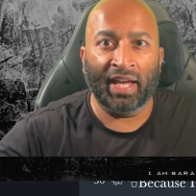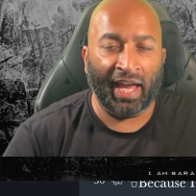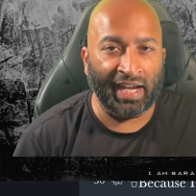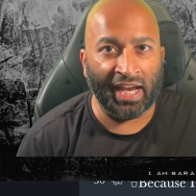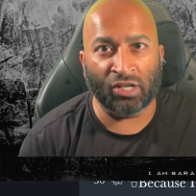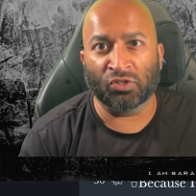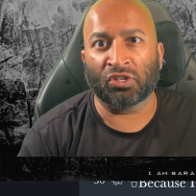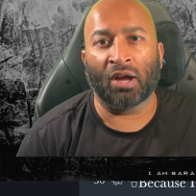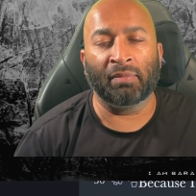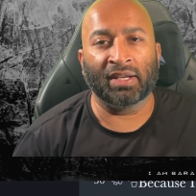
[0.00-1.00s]
and angels
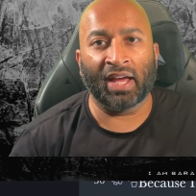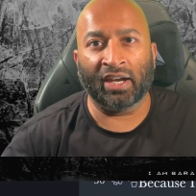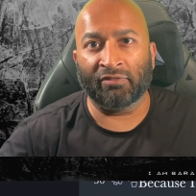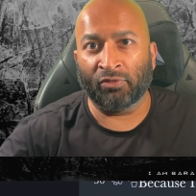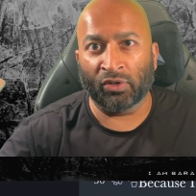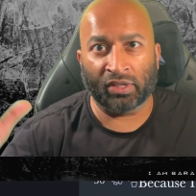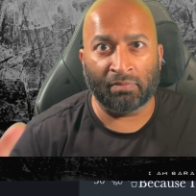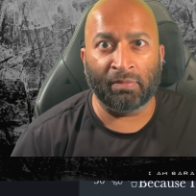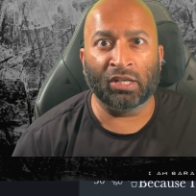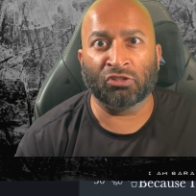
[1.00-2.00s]
coming down and forth
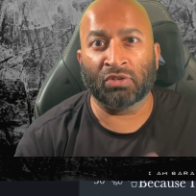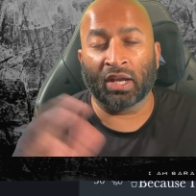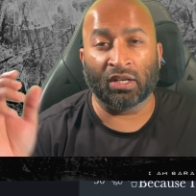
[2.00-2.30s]
and ministering.